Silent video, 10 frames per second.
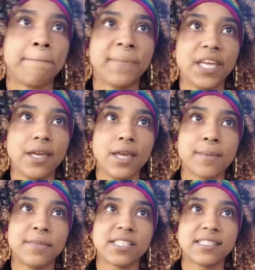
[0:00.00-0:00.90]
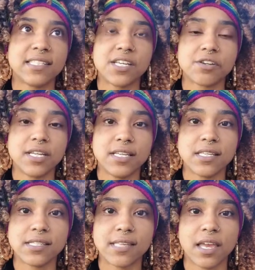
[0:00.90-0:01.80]
big
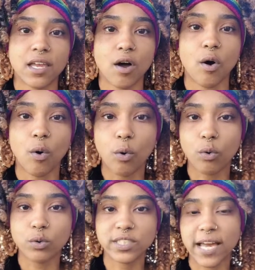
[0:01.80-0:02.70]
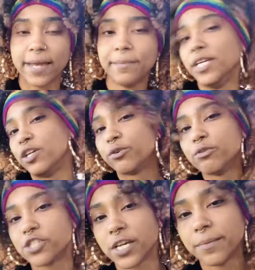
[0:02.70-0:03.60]
mysterious like old-timey
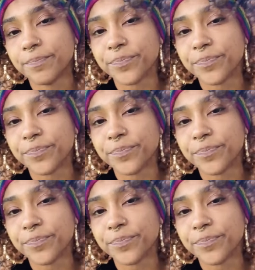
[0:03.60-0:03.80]
cruise ship.